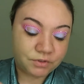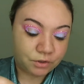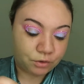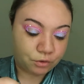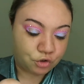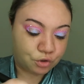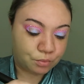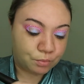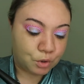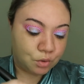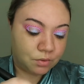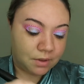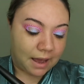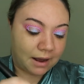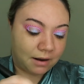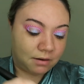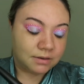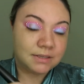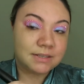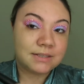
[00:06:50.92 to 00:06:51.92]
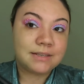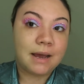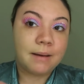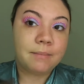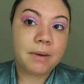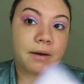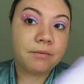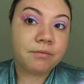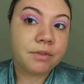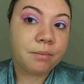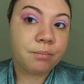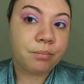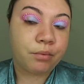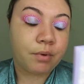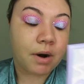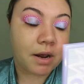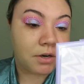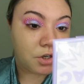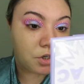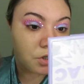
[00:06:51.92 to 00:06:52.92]
smooth out some of the
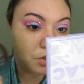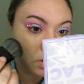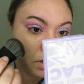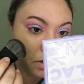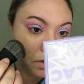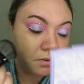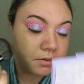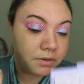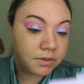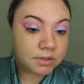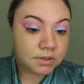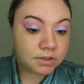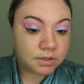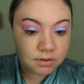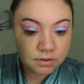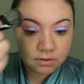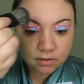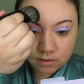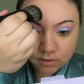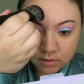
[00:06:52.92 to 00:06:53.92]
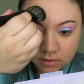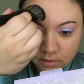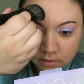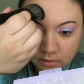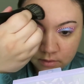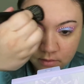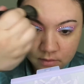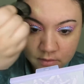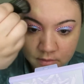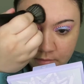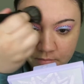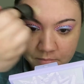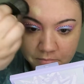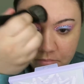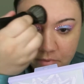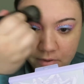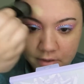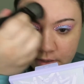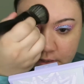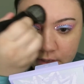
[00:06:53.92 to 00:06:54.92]
brush strokes,
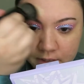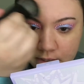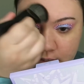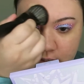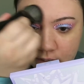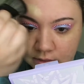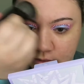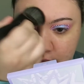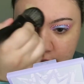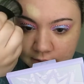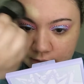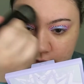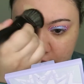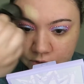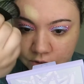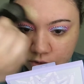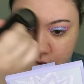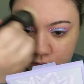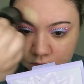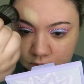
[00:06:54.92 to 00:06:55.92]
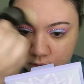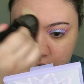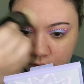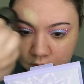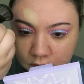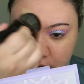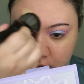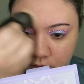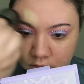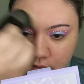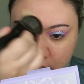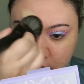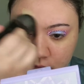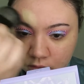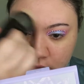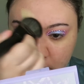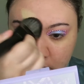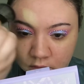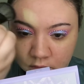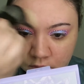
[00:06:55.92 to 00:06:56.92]
but it is actually
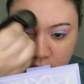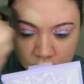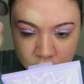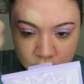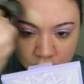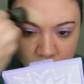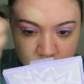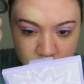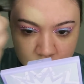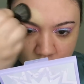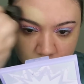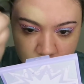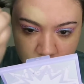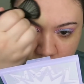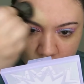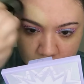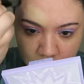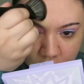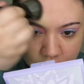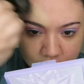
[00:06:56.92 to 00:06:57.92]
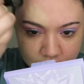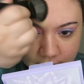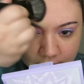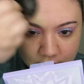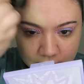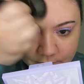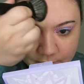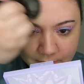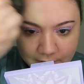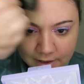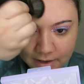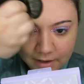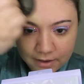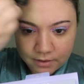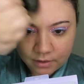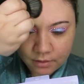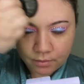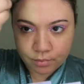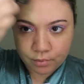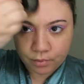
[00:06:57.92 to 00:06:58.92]
not a
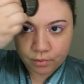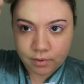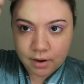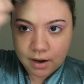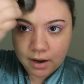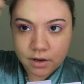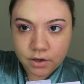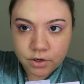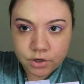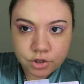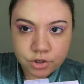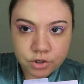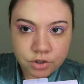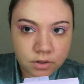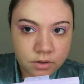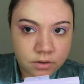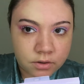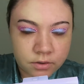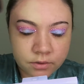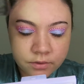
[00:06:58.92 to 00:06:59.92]
bad brush.